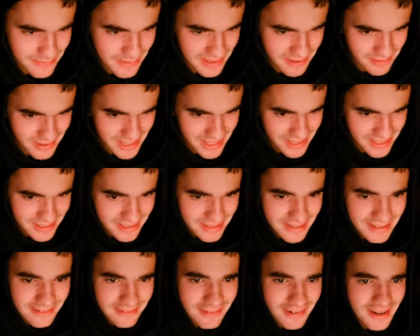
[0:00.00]
by the way.
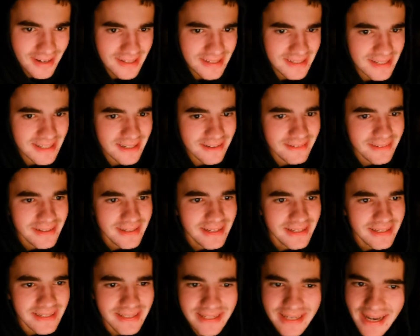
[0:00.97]
Fucking hell.
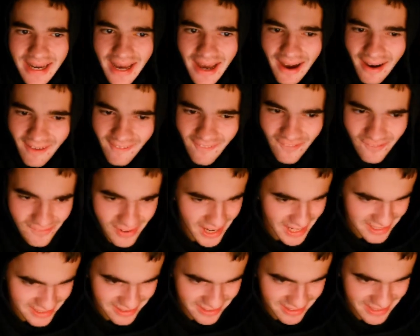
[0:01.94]
Yeah, oh my
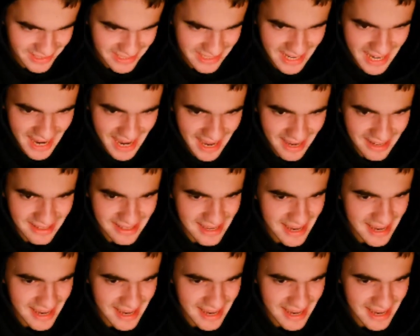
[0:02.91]
god, yeah.